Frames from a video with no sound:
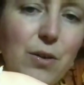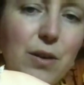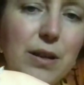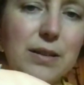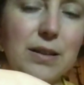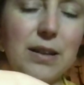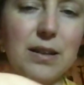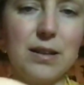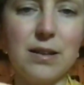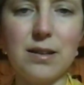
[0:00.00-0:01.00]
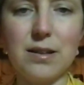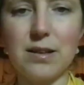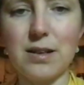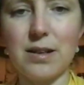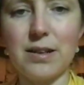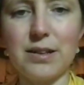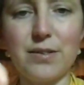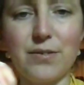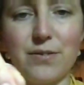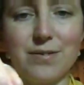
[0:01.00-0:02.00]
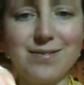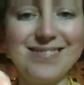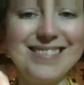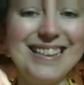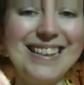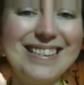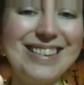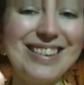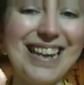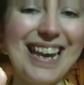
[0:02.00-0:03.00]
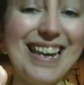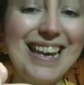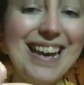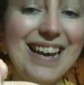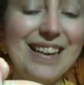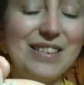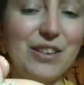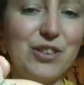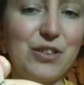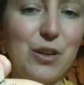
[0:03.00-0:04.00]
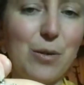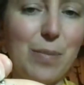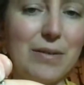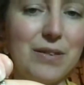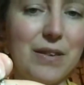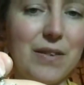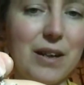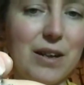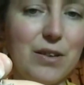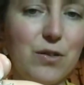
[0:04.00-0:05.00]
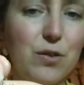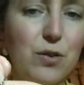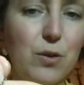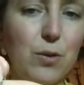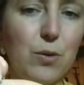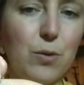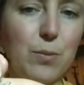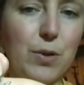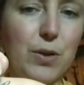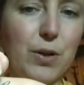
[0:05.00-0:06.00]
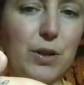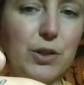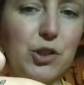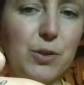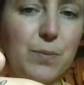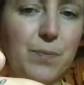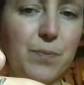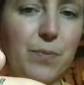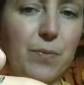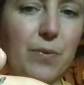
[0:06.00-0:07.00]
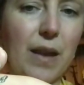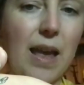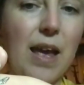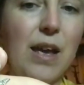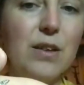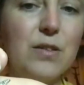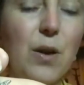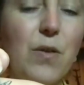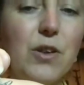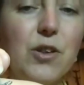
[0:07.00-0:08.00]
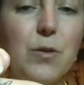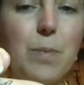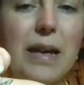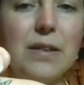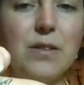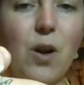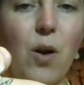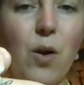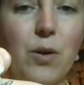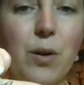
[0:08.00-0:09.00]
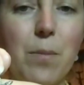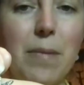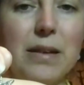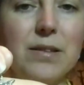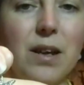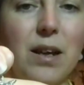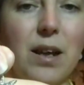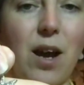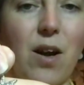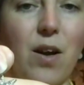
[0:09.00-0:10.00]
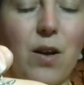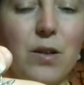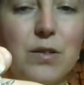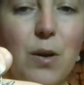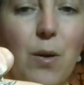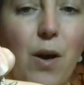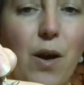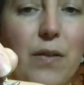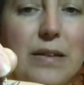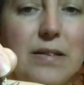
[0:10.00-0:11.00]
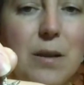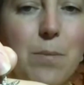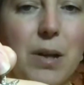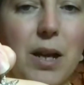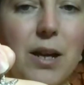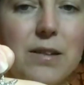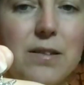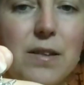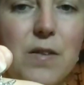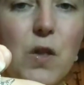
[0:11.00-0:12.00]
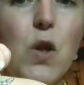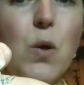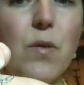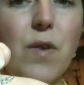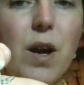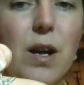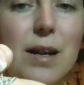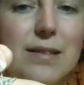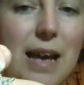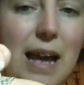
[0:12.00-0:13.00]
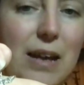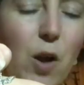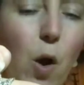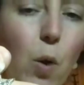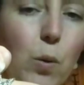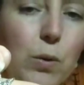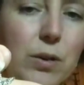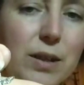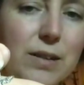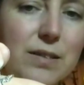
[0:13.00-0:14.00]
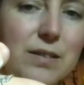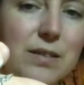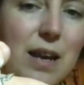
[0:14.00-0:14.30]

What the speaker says: can kind of see. So she's not bouncing the light too much. So that she's based on mandala art, so art that symbolizes the universe and wholeness